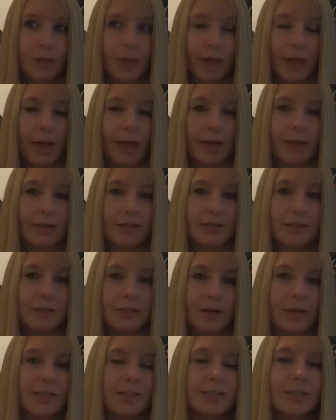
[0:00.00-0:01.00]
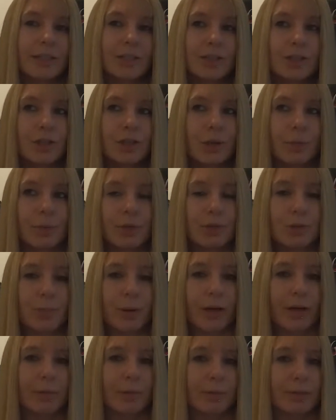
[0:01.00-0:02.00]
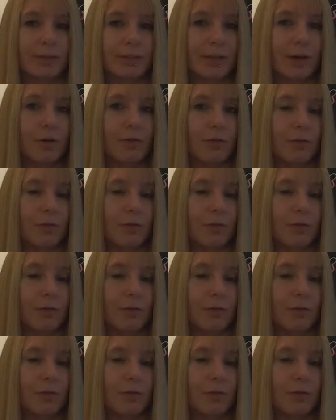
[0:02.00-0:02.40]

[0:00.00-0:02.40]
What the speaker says: and I didn't actually know much about it myself.